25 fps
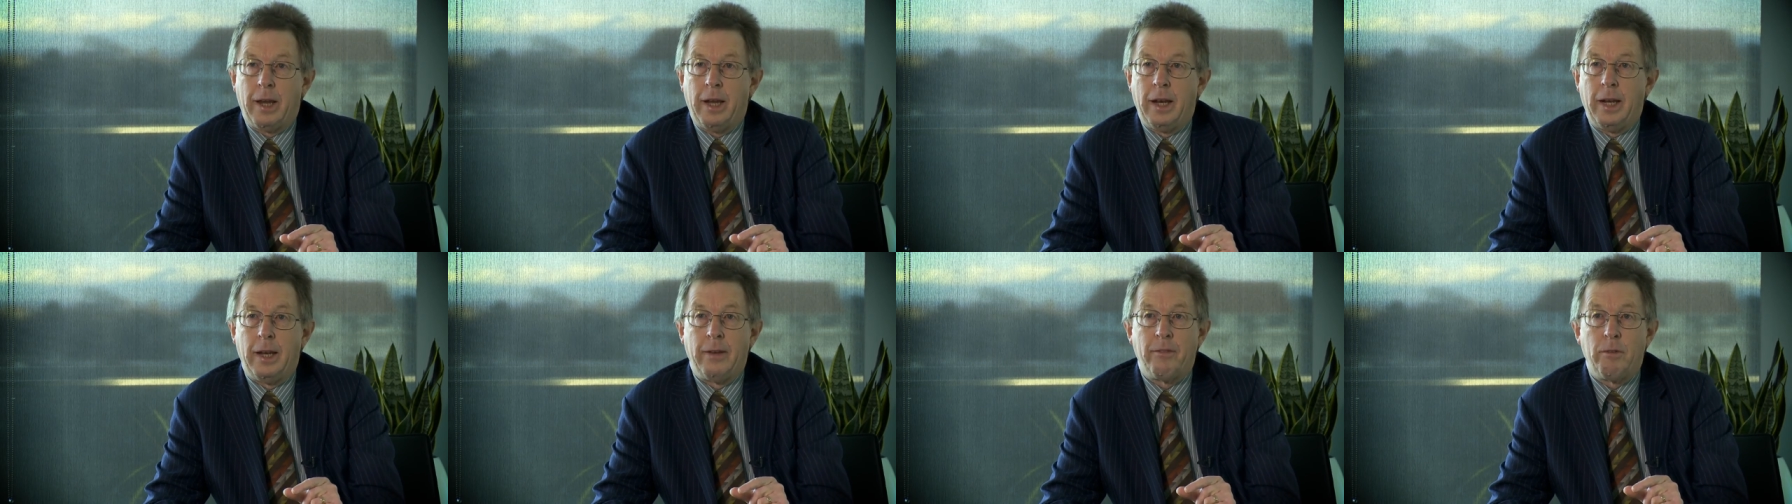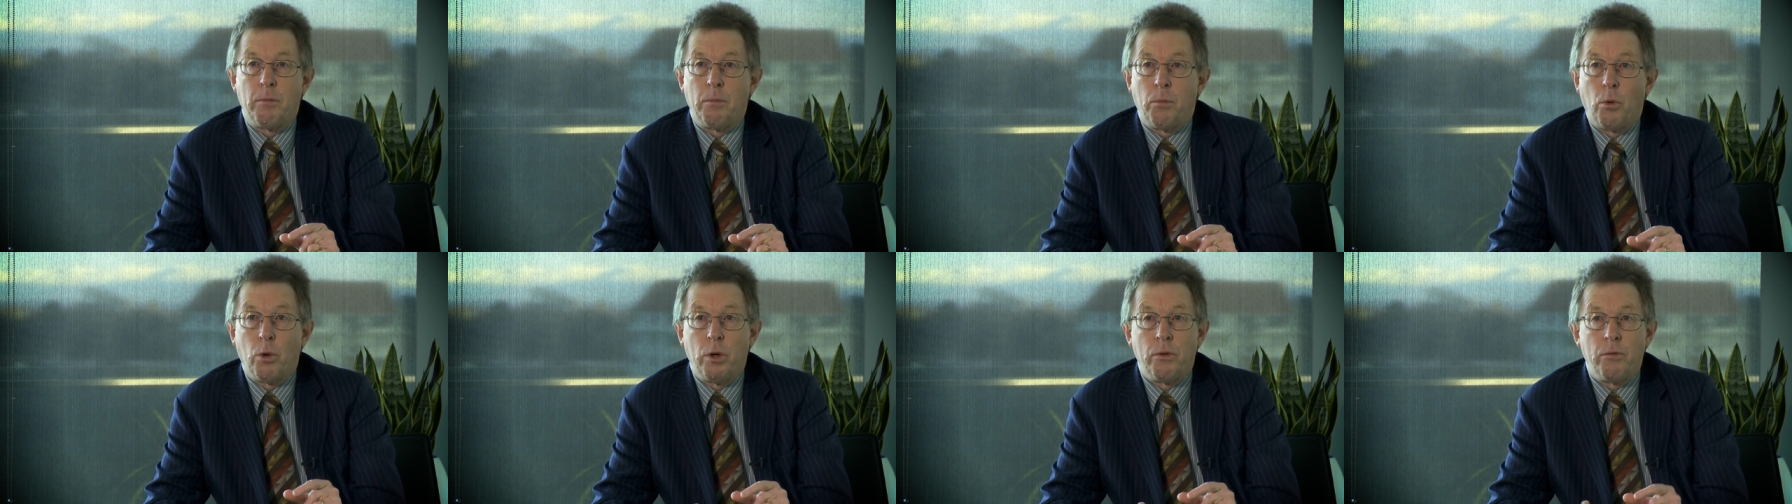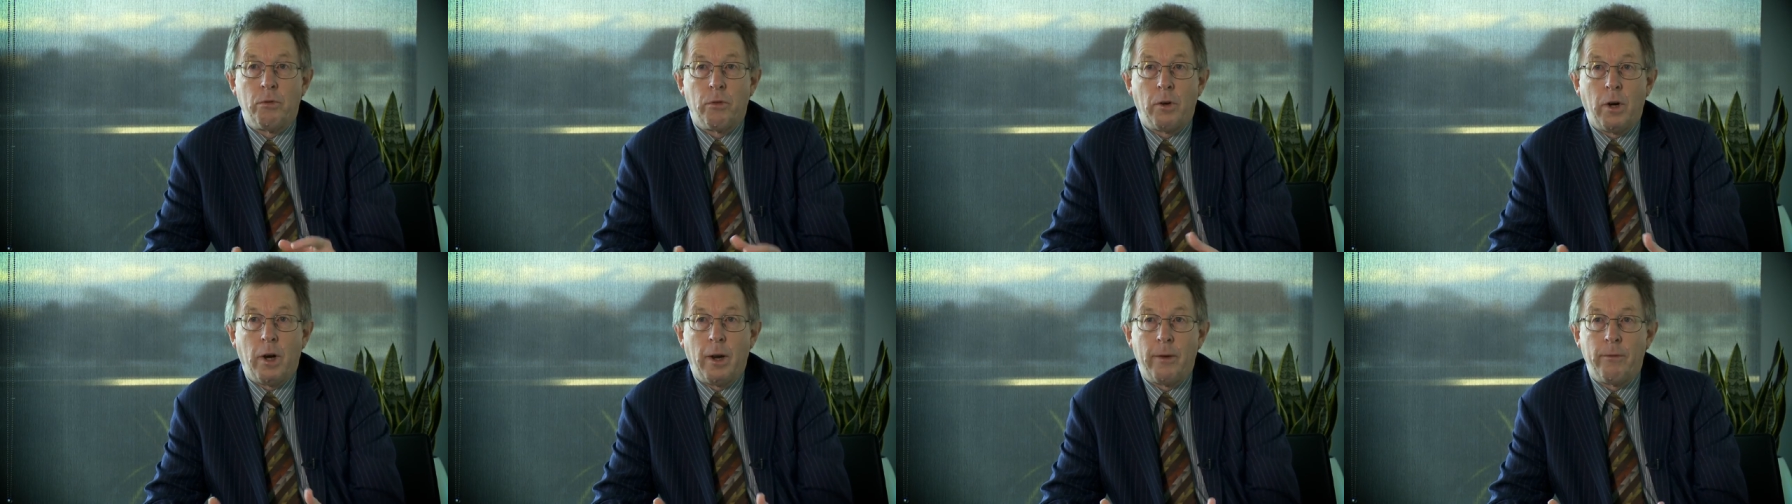eleven point
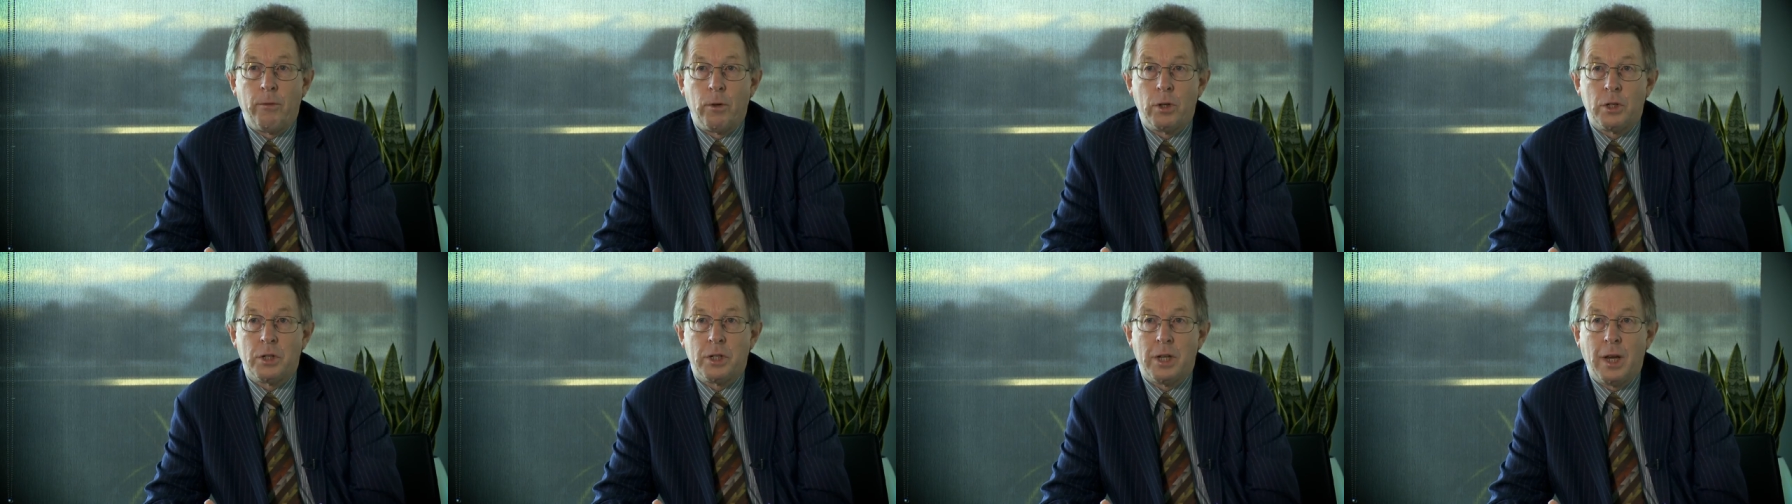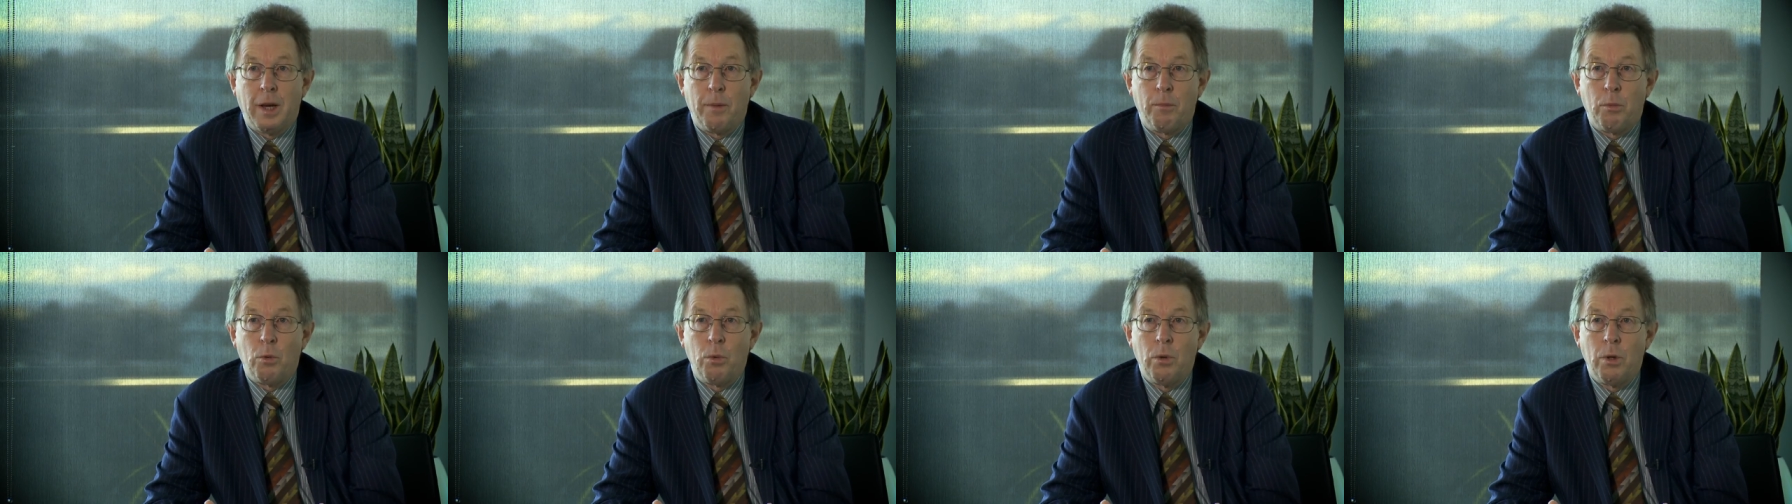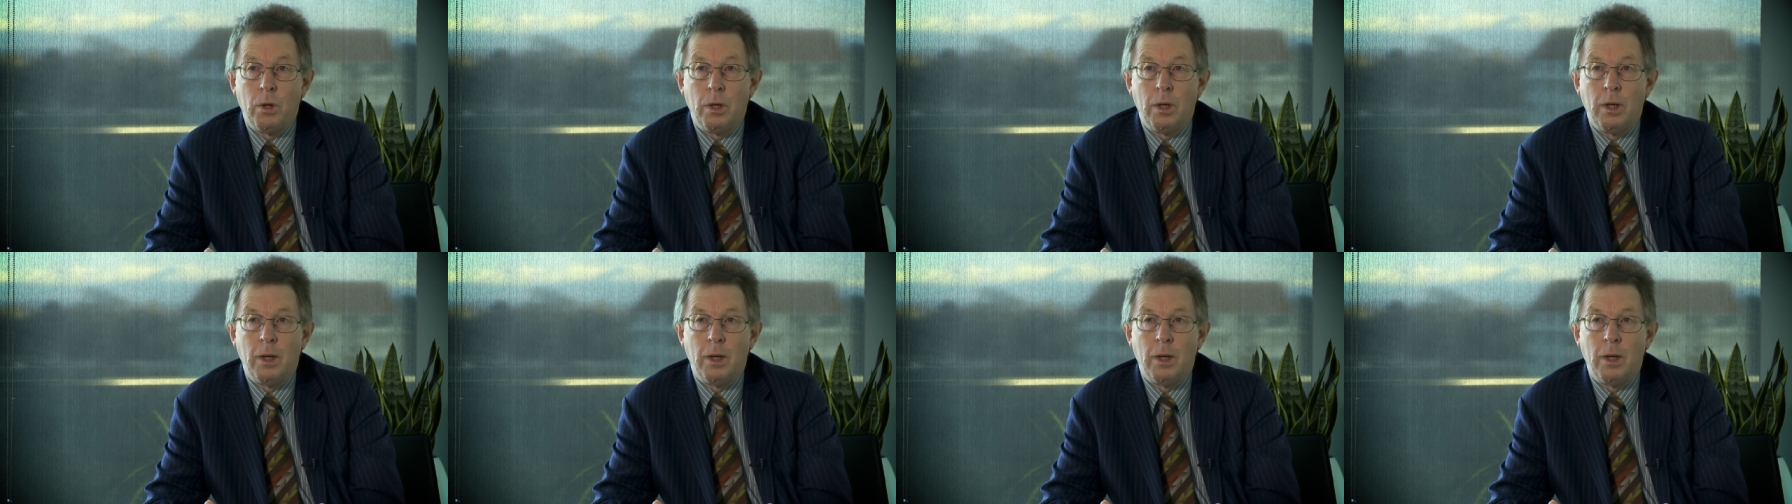five, for example,